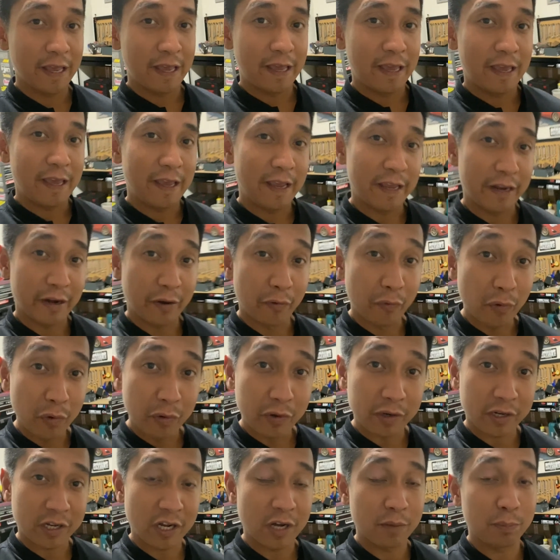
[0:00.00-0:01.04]
And I rode
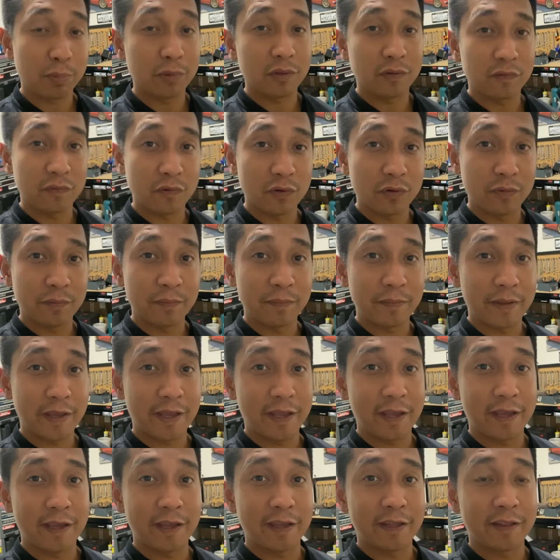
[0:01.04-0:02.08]
a couple of them,
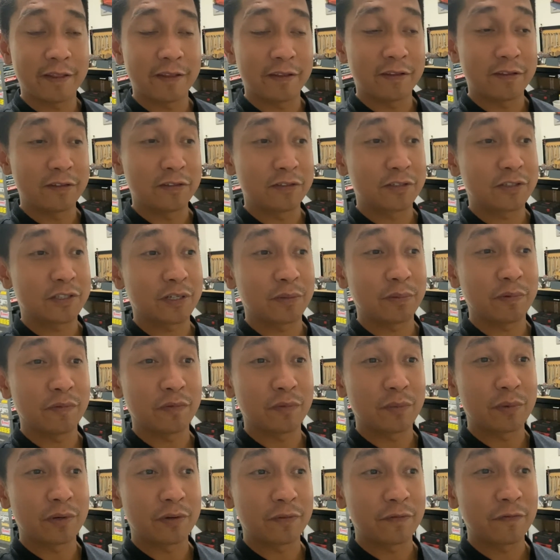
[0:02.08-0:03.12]
and some of
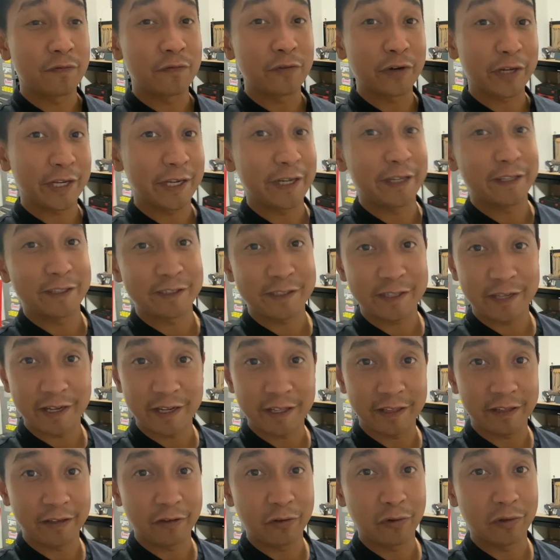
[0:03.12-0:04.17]
them are freaking
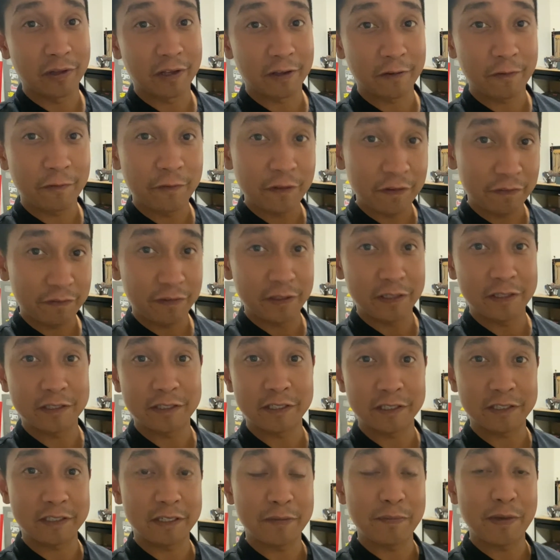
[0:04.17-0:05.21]
insane. They go like 50,
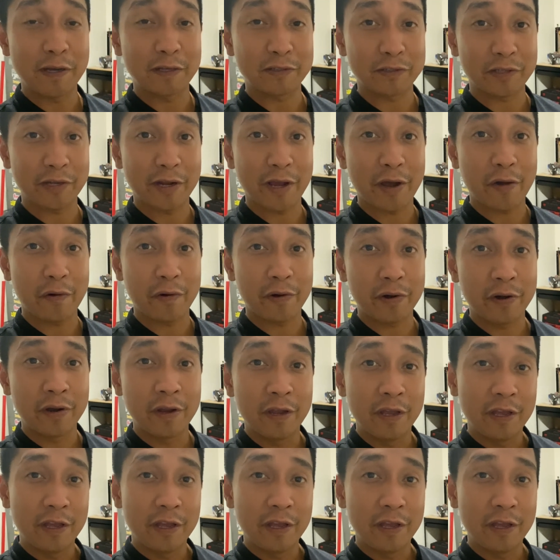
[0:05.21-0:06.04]
60 miles an hour.